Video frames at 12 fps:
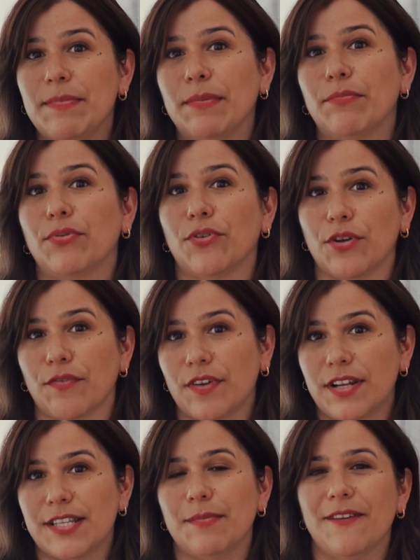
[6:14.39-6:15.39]
been
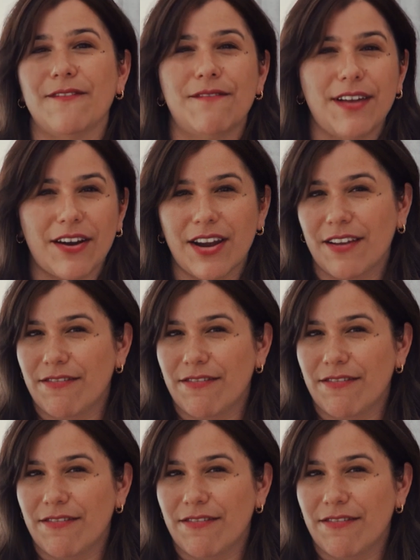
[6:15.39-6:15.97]
proven to be very